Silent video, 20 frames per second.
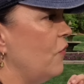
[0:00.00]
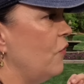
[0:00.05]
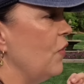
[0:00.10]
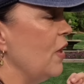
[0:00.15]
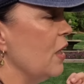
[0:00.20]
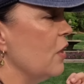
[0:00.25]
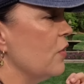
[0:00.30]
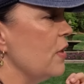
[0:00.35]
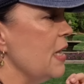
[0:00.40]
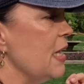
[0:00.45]

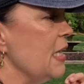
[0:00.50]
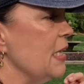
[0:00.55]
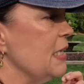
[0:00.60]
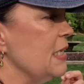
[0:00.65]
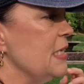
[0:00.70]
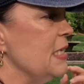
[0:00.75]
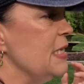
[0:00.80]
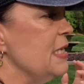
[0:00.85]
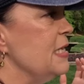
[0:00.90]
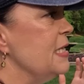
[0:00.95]
very
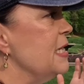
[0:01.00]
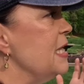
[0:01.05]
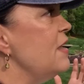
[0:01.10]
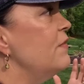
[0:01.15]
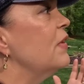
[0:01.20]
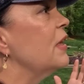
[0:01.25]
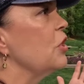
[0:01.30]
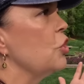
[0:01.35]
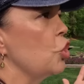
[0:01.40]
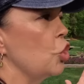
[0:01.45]

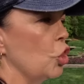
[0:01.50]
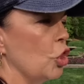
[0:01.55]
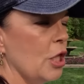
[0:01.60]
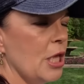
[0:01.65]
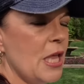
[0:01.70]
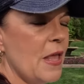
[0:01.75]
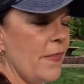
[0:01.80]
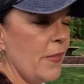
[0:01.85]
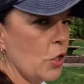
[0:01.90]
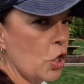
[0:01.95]
deebish
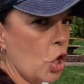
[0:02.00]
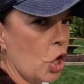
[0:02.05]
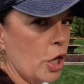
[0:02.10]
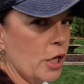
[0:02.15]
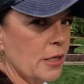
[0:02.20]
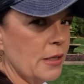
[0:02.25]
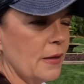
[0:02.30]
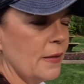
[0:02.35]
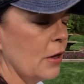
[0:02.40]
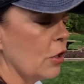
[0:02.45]
in the
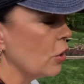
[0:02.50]
garden.